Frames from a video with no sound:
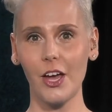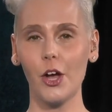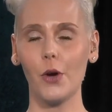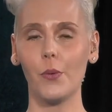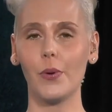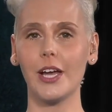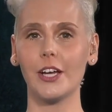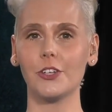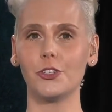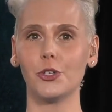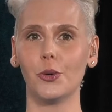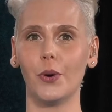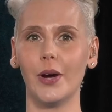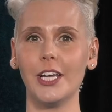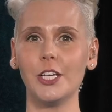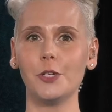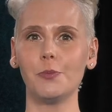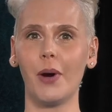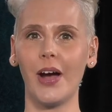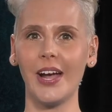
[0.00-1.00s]
We are
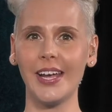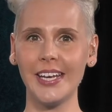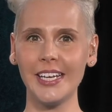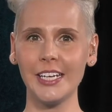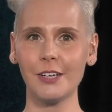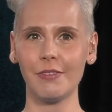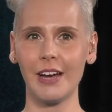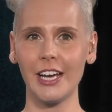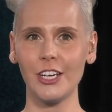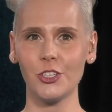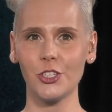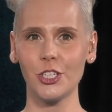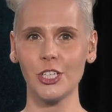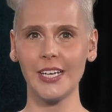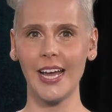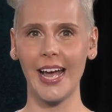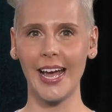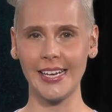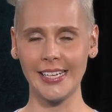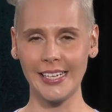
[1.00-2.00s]
joined by
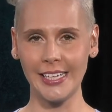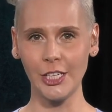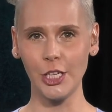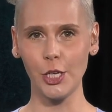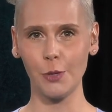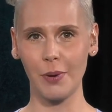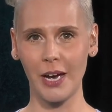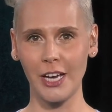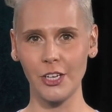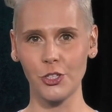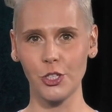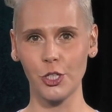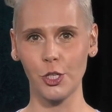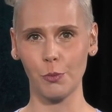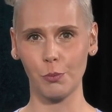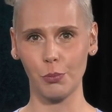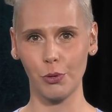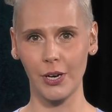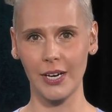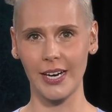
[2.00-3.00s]
Innovation and
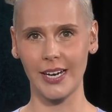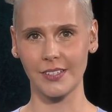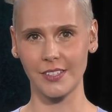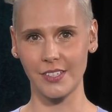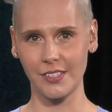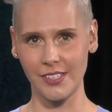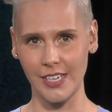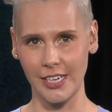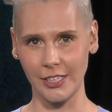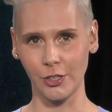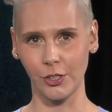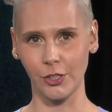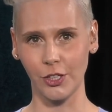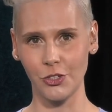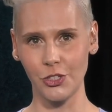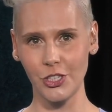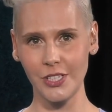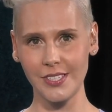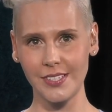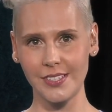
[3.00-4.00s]
Incubation Product
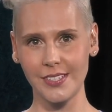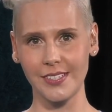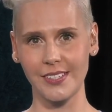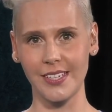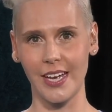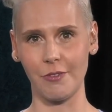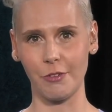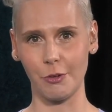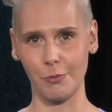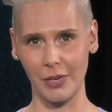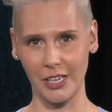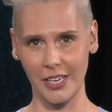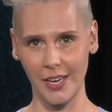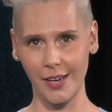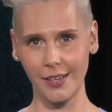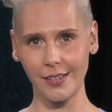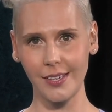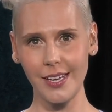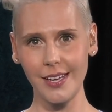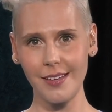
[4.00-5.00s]
Technologist David
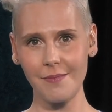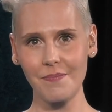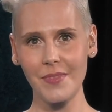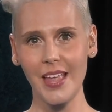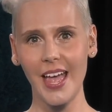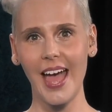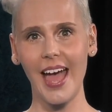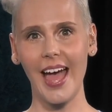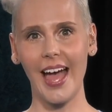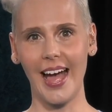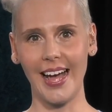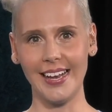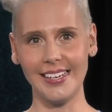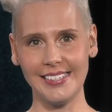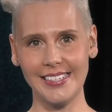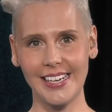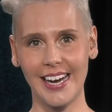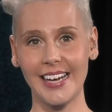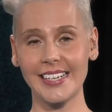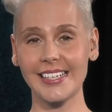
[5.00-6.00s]
McKechnie
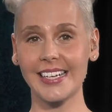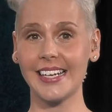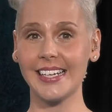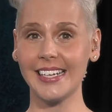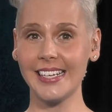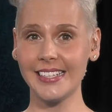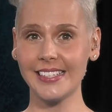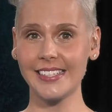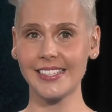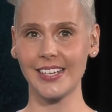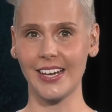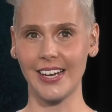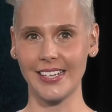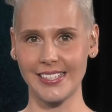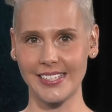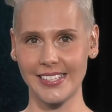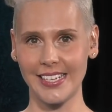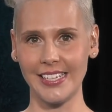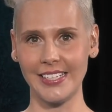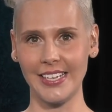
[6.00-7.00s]
and Data
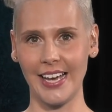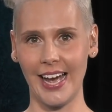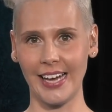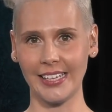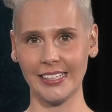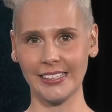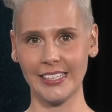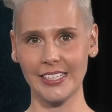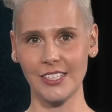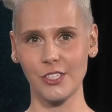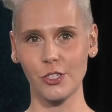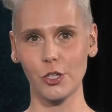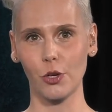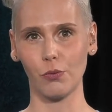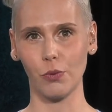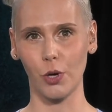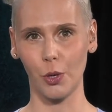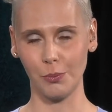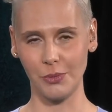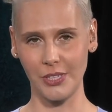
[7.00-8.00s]
Insight Senior Analyst
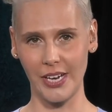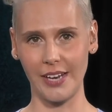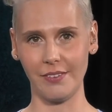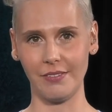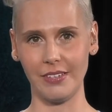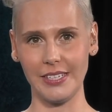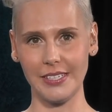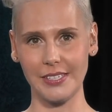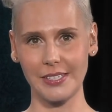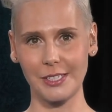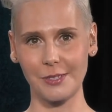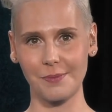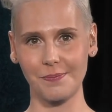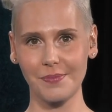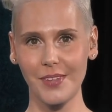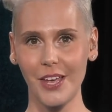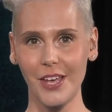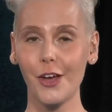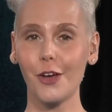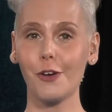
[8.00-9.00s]
Rob Davies.
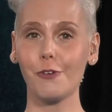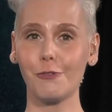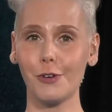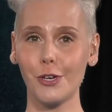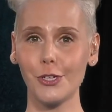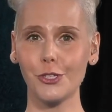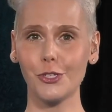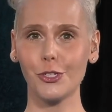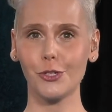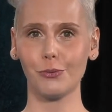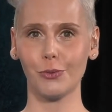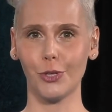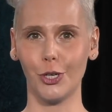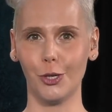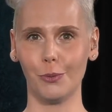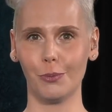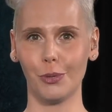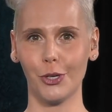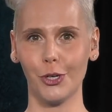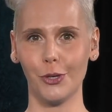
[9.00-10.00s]
First to
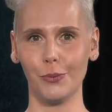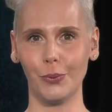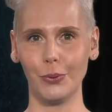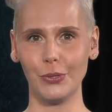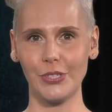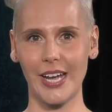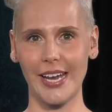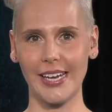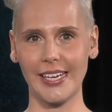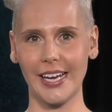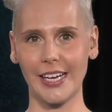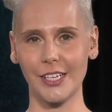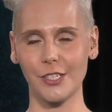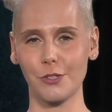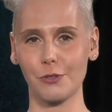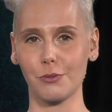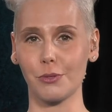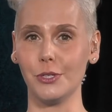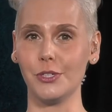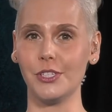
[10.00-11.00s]
Rob, who will take
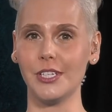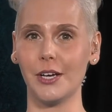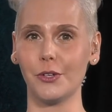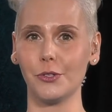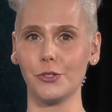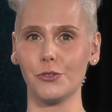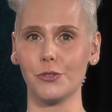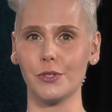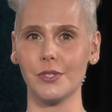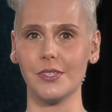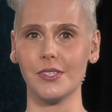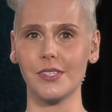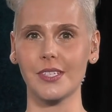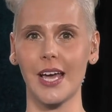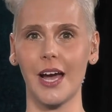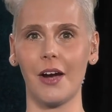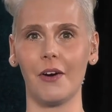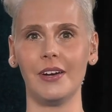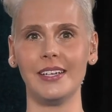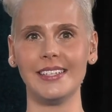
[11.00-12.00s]
us through Telstra's
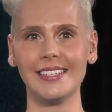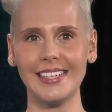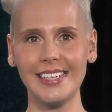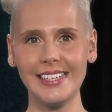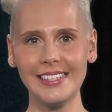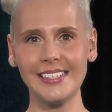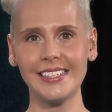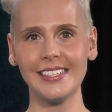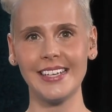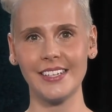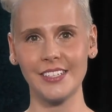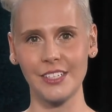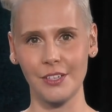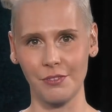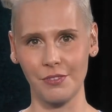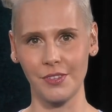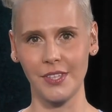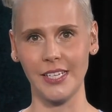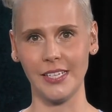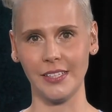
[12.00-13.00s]
current Internet
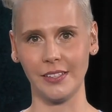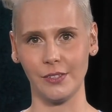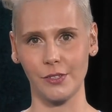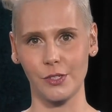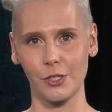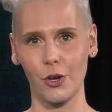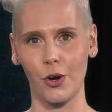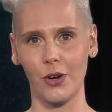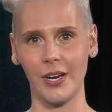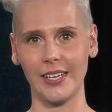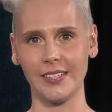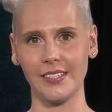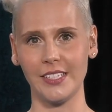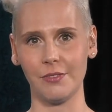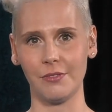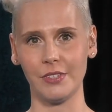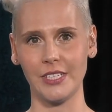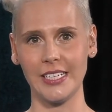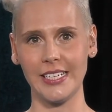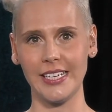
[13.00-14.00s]
of Things,
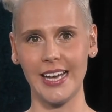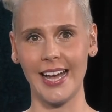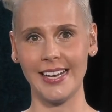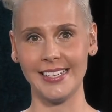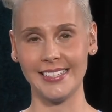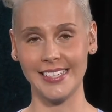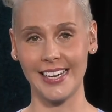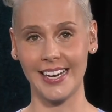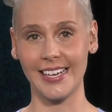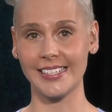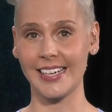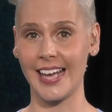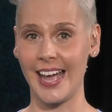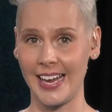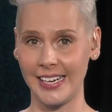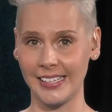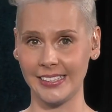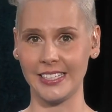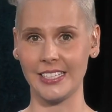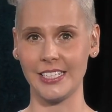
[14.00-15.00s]
connectivity and data
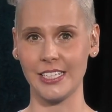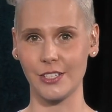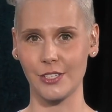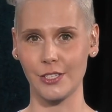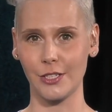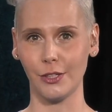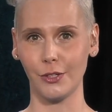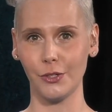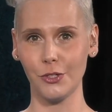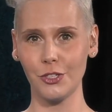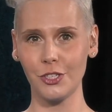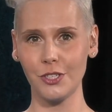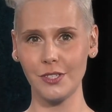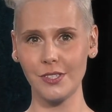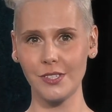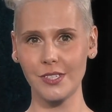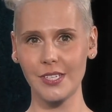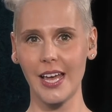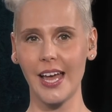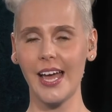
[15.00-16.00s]
analytics
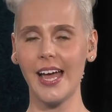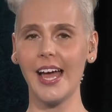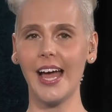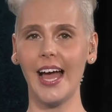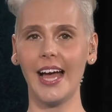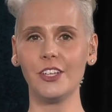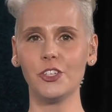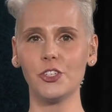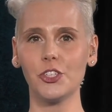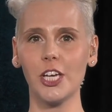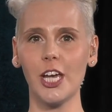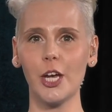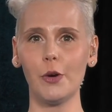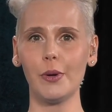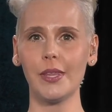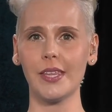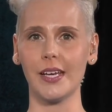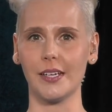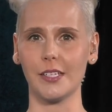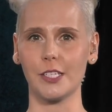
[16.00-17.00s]
solutions and
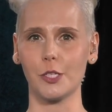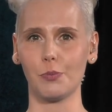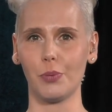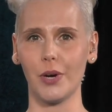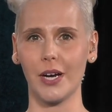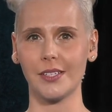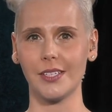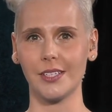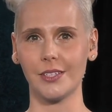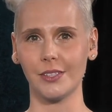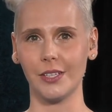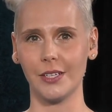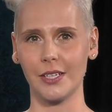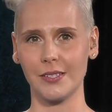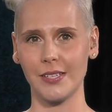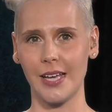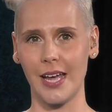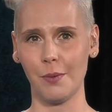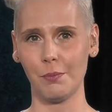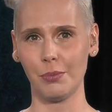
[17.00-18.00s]
share with us practical
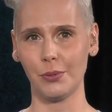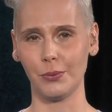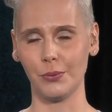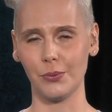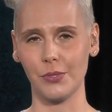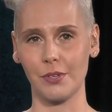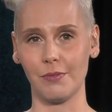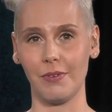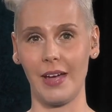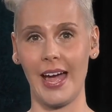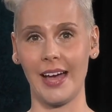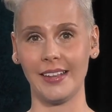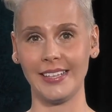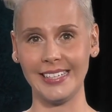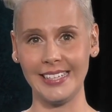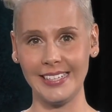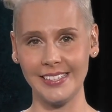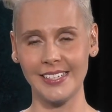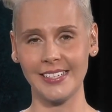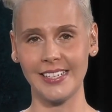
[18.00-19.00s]
examples of how
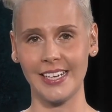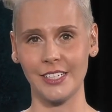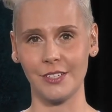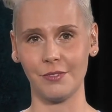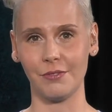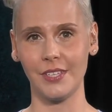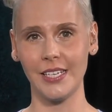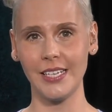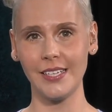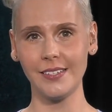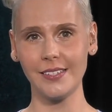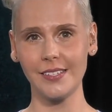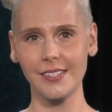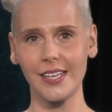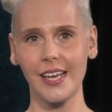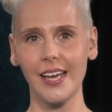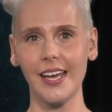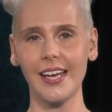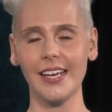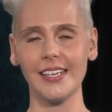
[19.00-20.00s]
the Internet of
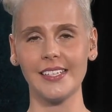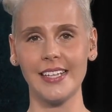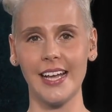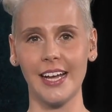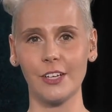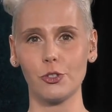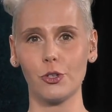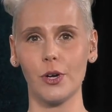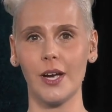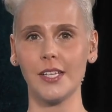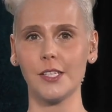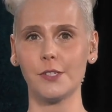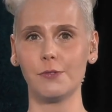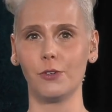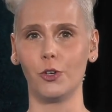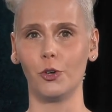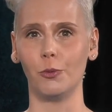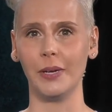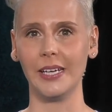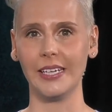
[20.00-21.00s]
Things is now
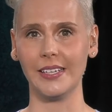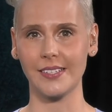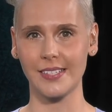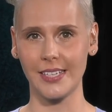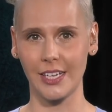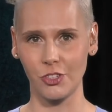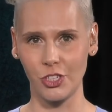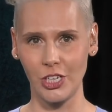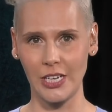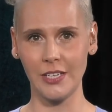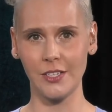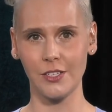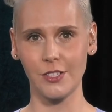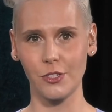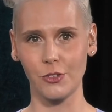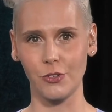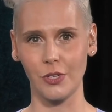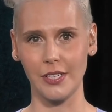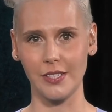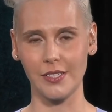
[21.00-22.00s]
transforming such
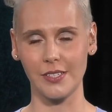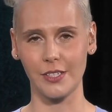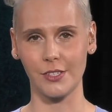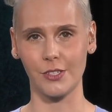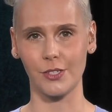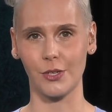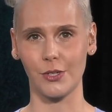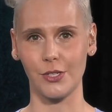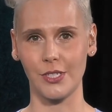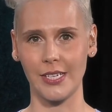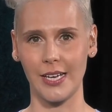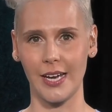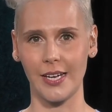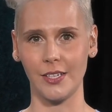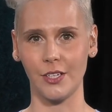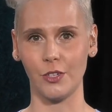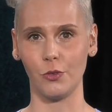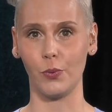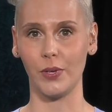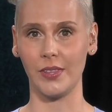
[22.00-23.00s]
industries
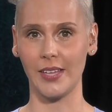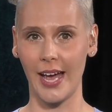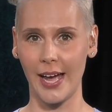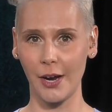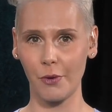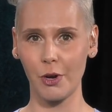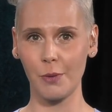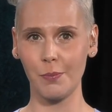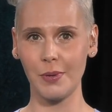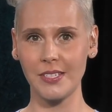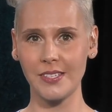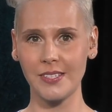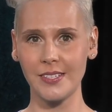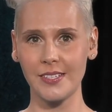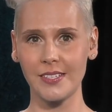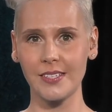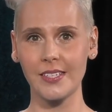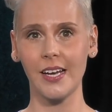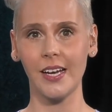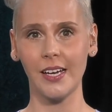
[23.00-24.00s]
associated with
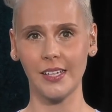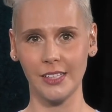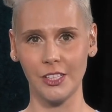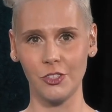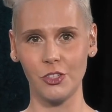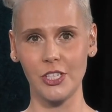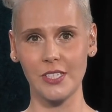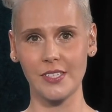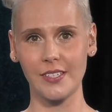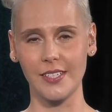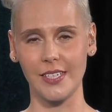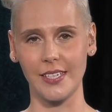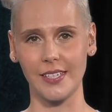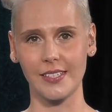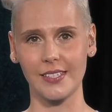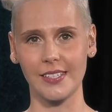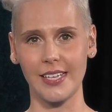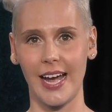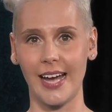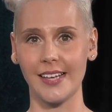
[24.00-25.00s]
agribusiness,
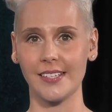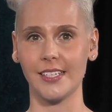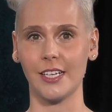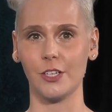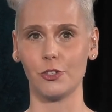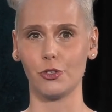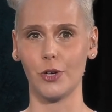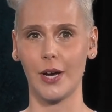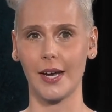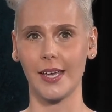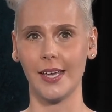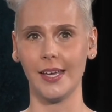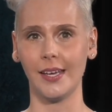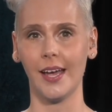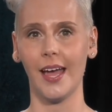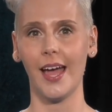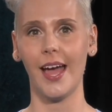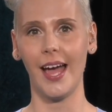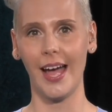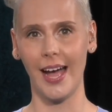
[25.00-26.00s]
logistics, asset
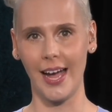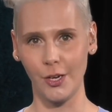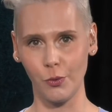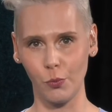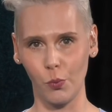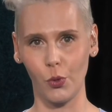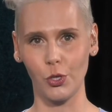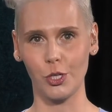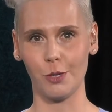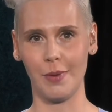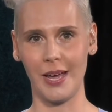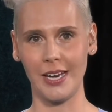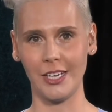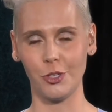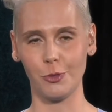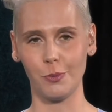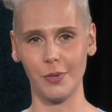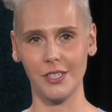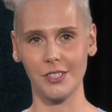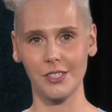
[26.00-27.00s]
tracking and water
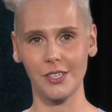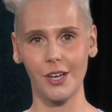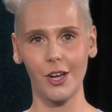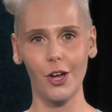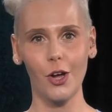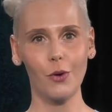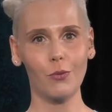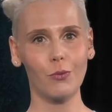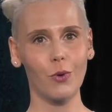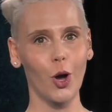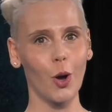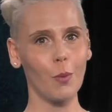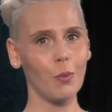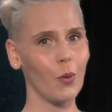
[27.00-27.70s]
management. Rob,